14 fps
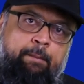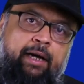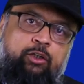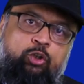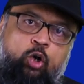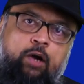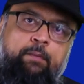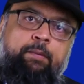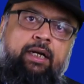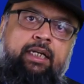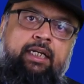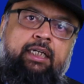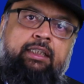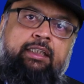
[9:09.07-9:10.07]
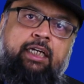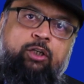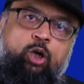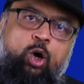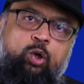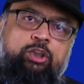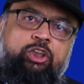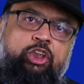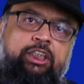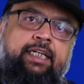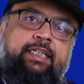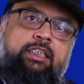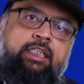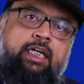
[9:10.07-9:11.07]
but normally they don't
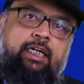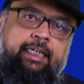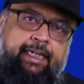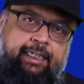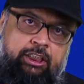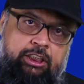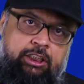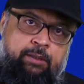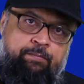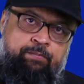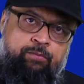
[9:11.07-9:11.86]
change the date.